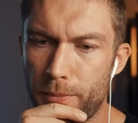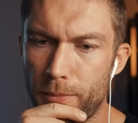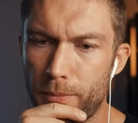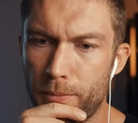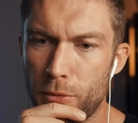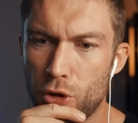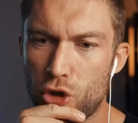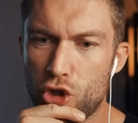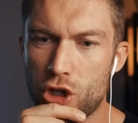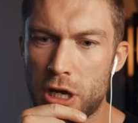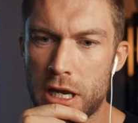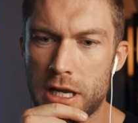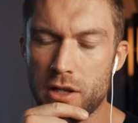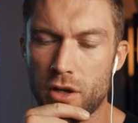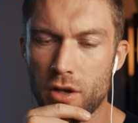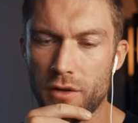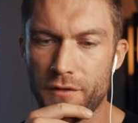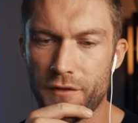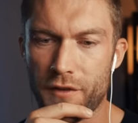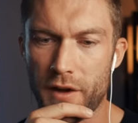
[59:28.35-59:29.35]
machine
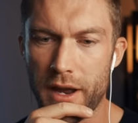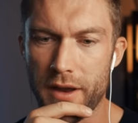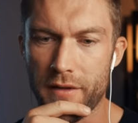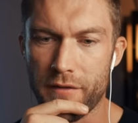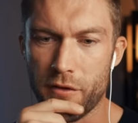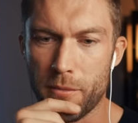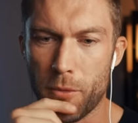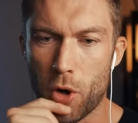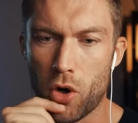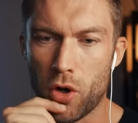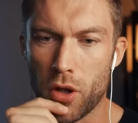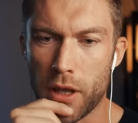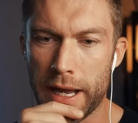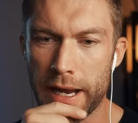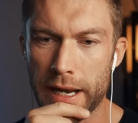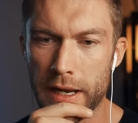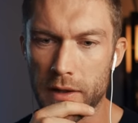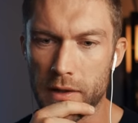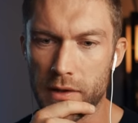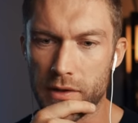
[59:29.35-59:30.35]
gun fire from all
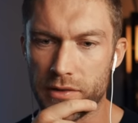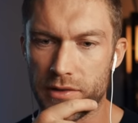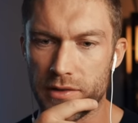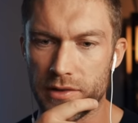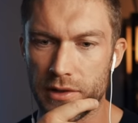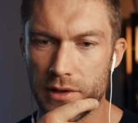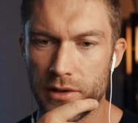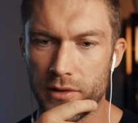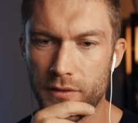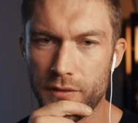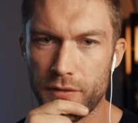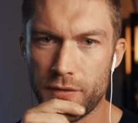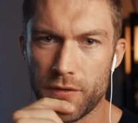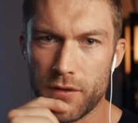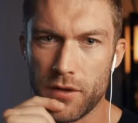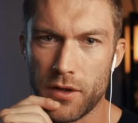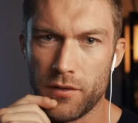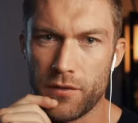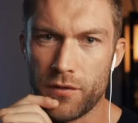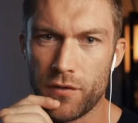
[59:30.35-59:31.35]
angles of
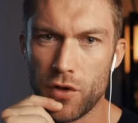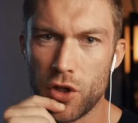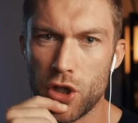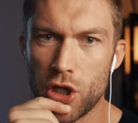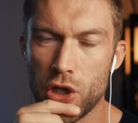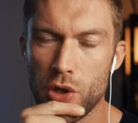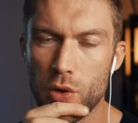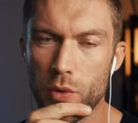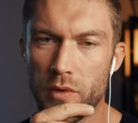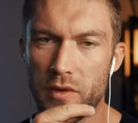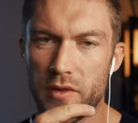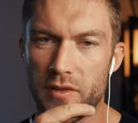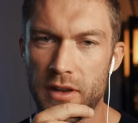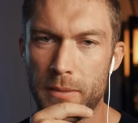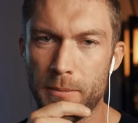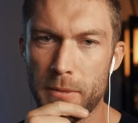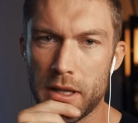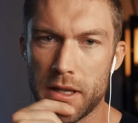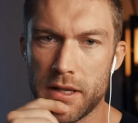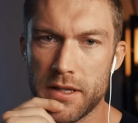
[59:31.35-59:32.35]
of new
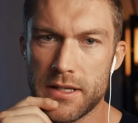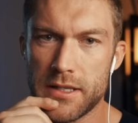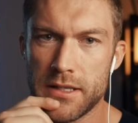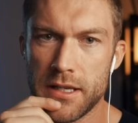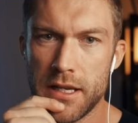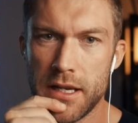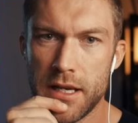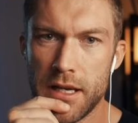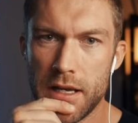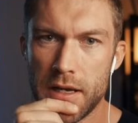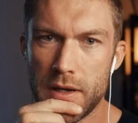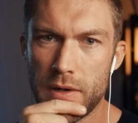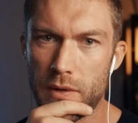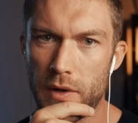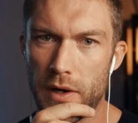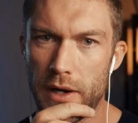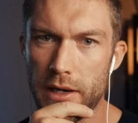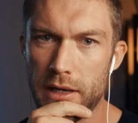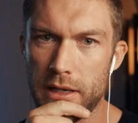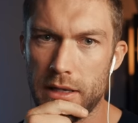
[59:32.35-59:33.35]
stimulus,
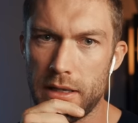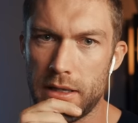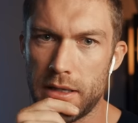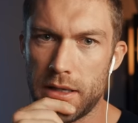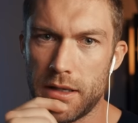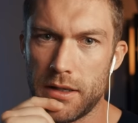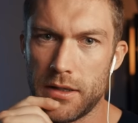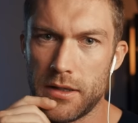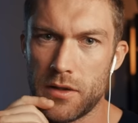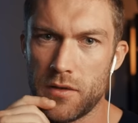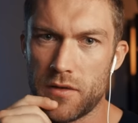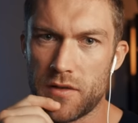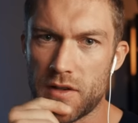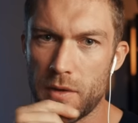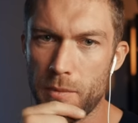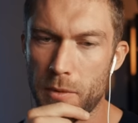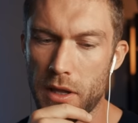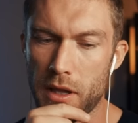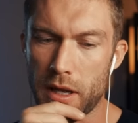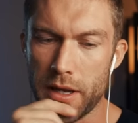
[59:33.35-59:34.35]
right? Uh, new
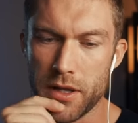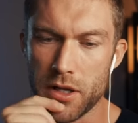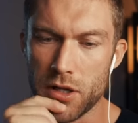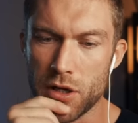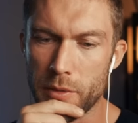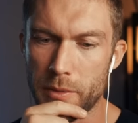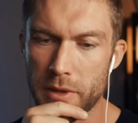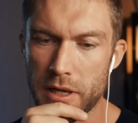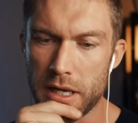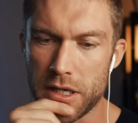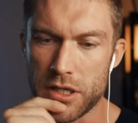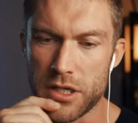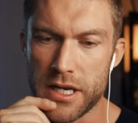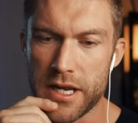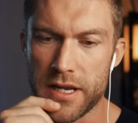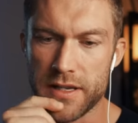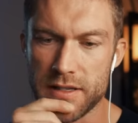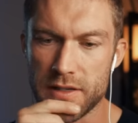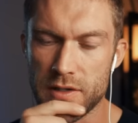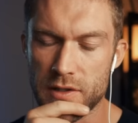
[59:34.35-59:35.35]
stimuli that nobody actually
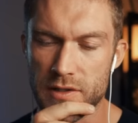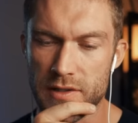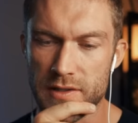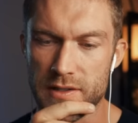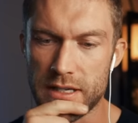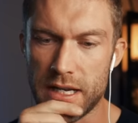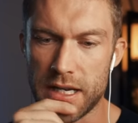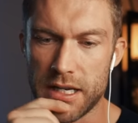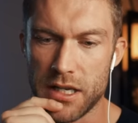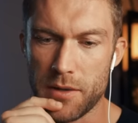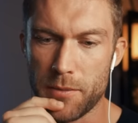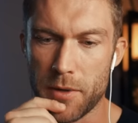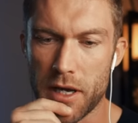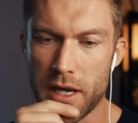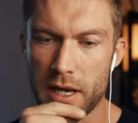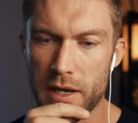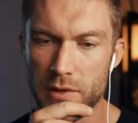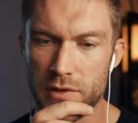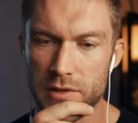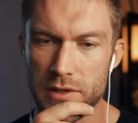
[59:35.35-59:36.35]
has an understanding about
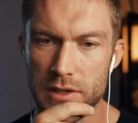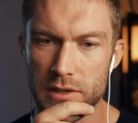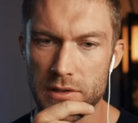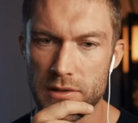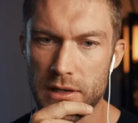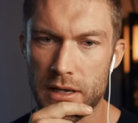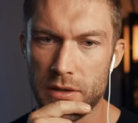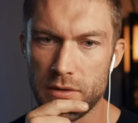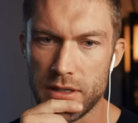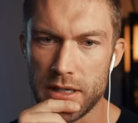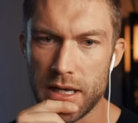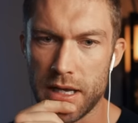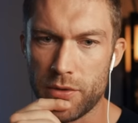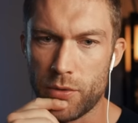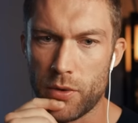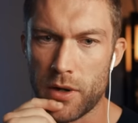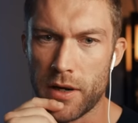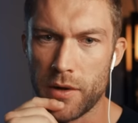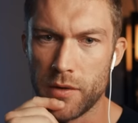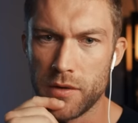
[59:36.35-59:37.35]
how to how to get
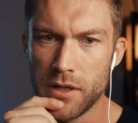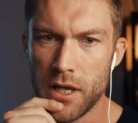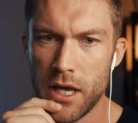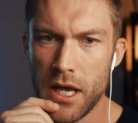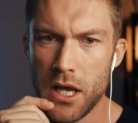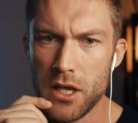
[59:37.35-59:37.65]
around.